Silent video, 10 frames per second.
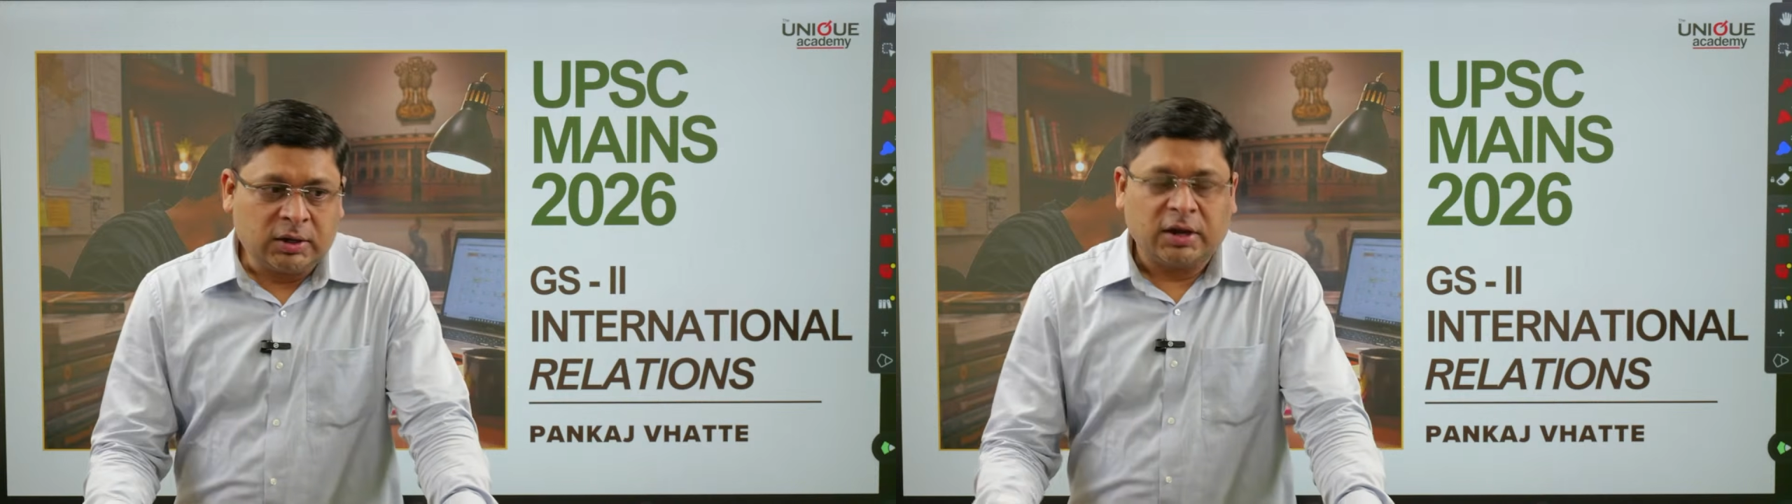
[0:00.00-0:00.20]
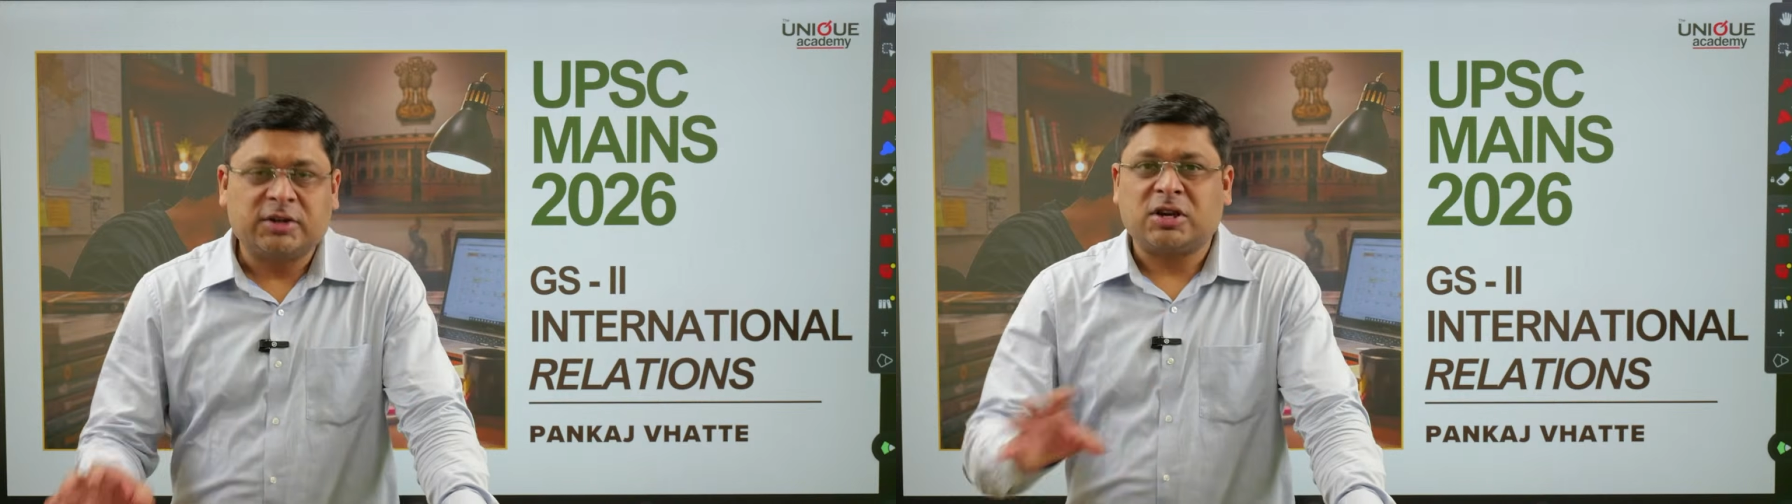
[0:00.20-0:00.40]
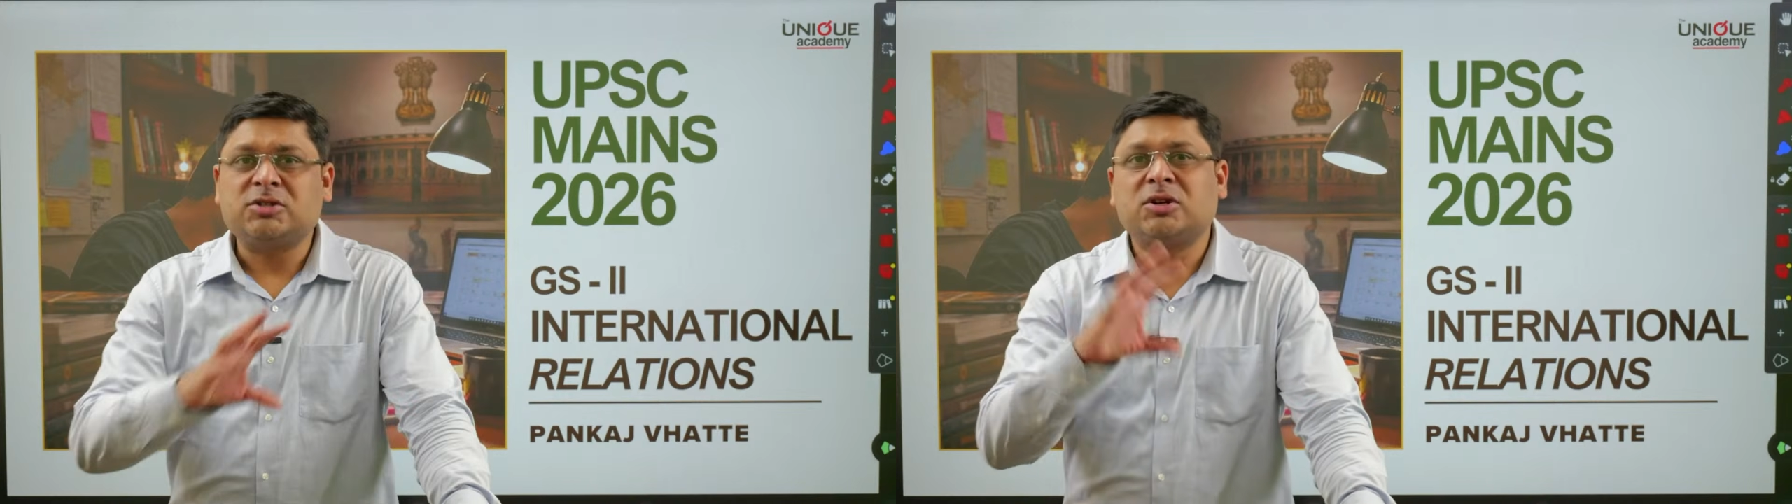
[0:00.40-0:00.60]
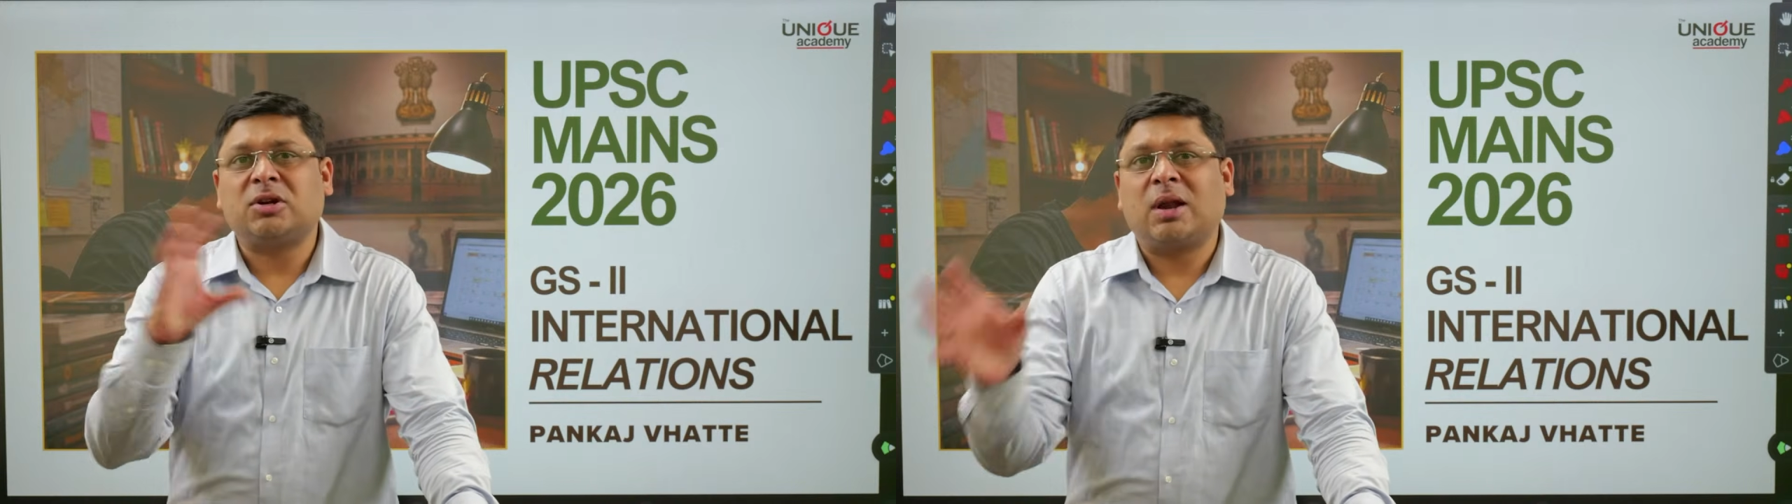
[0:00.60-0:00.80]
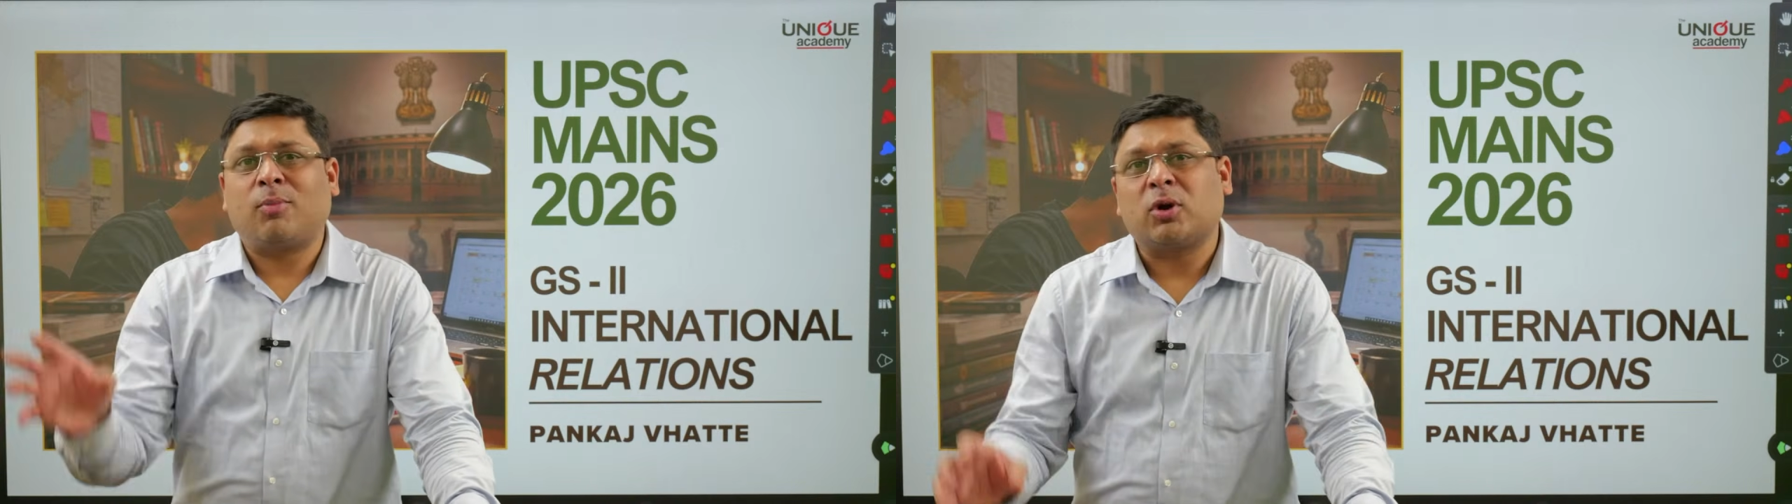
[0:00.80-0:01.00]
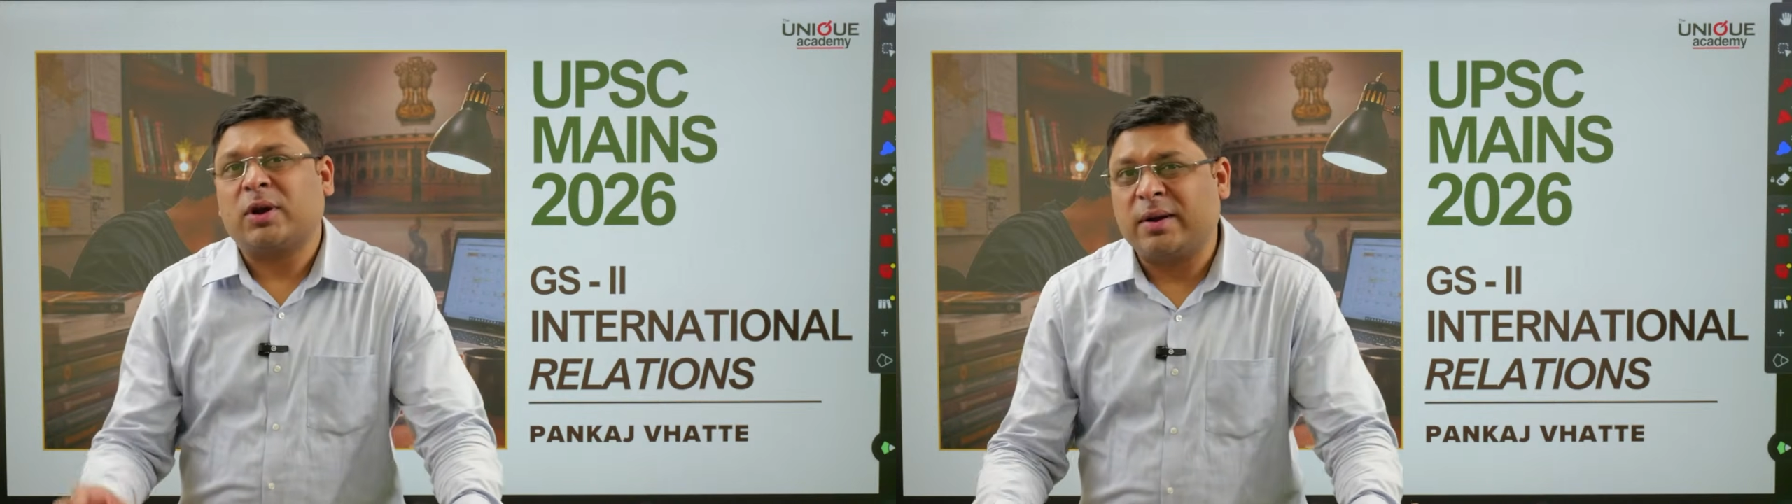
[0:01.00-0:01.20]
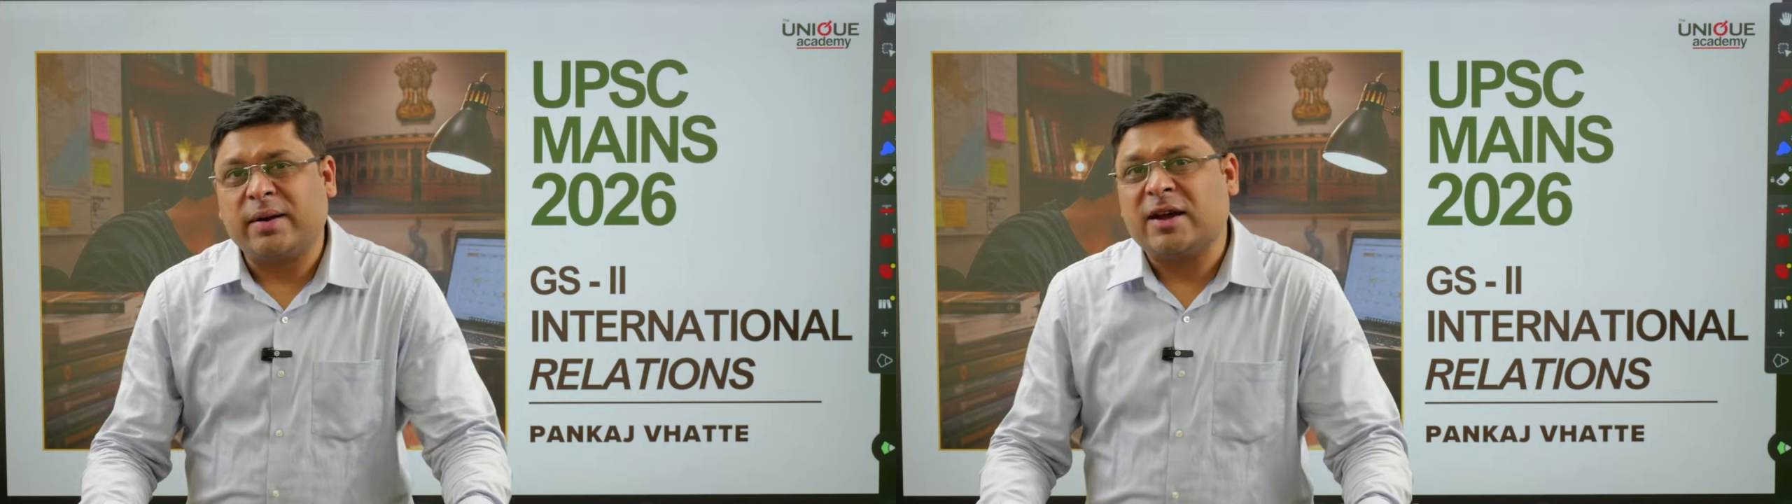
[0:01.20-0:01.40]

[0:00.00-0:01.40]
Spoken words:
It's in general about Indian